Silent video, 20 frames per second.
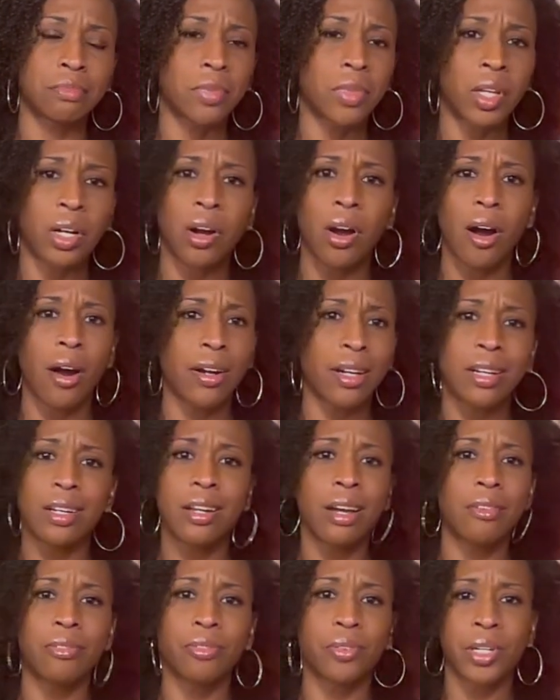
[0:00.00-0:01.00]
there aren't
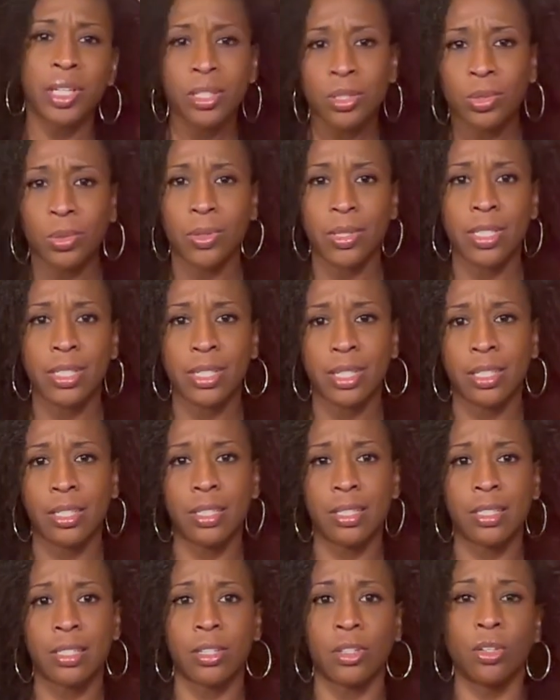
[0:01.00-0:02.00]
enough resources.
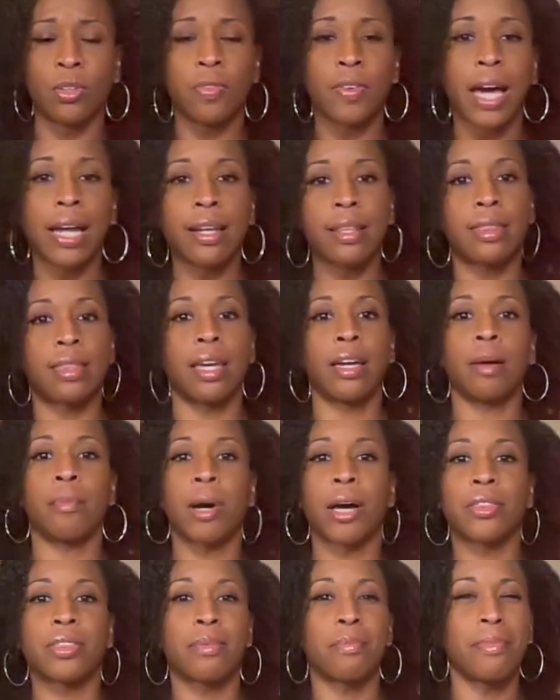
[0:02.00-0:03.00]
So you've got to think
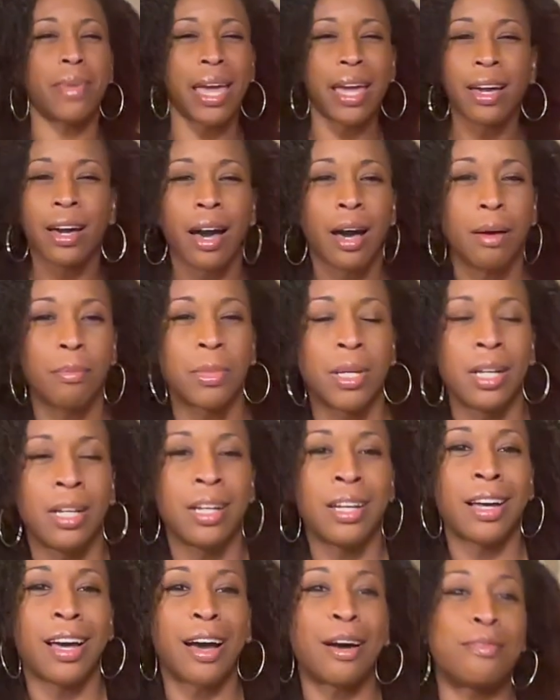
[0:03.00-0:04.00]
about the makeup
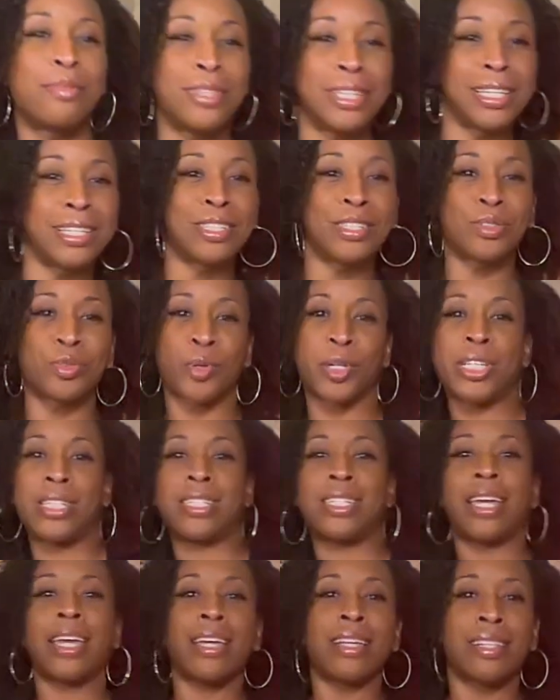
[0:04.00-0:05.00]
of these three
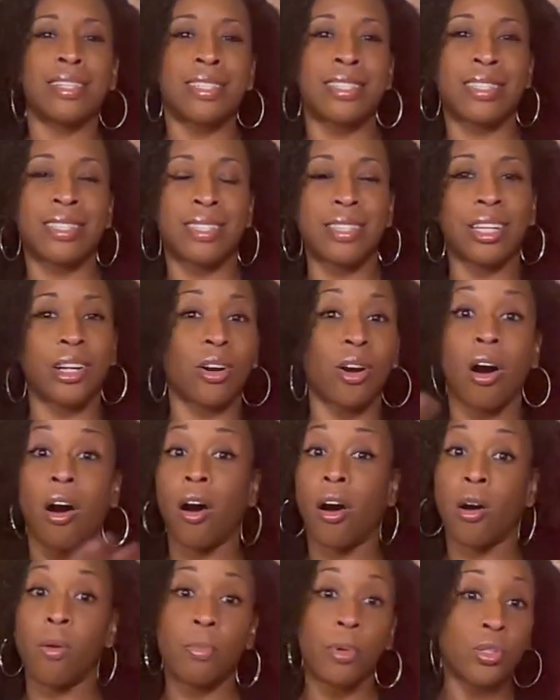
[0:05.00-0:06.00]
states. They're
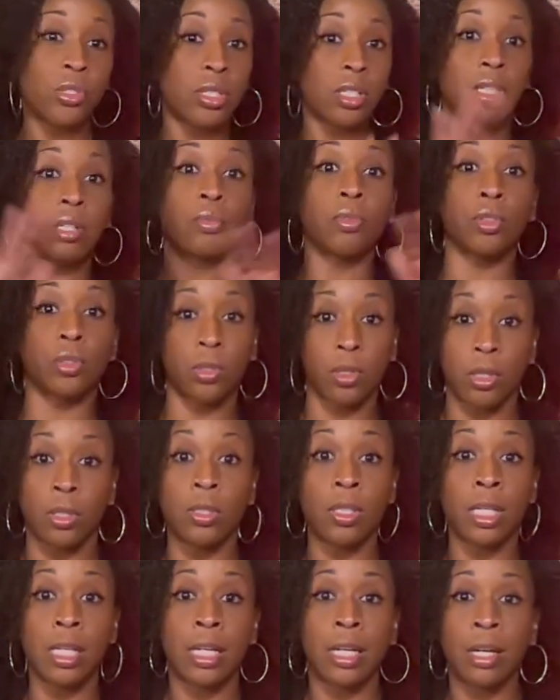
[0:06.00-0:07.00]
all mostly
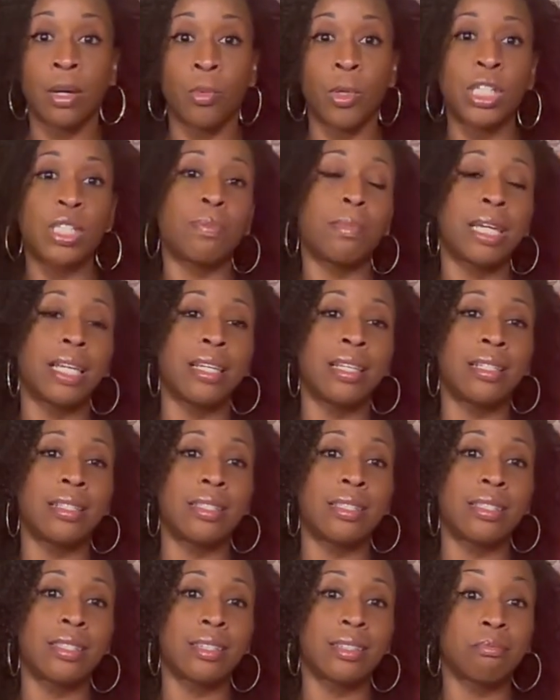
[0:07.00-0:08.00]
rural, which
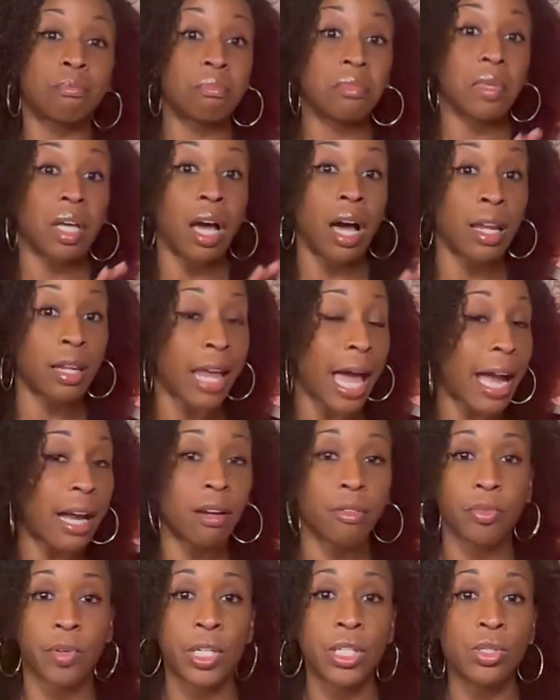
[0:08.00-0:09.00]
means a lack
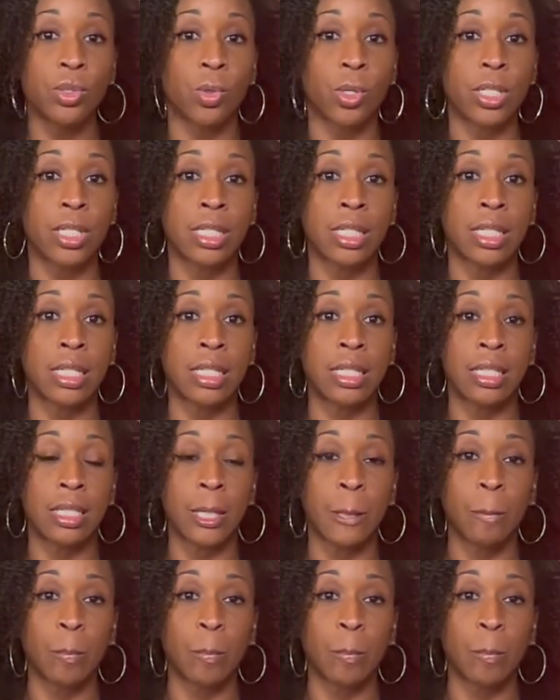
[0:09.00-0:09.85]
of resources,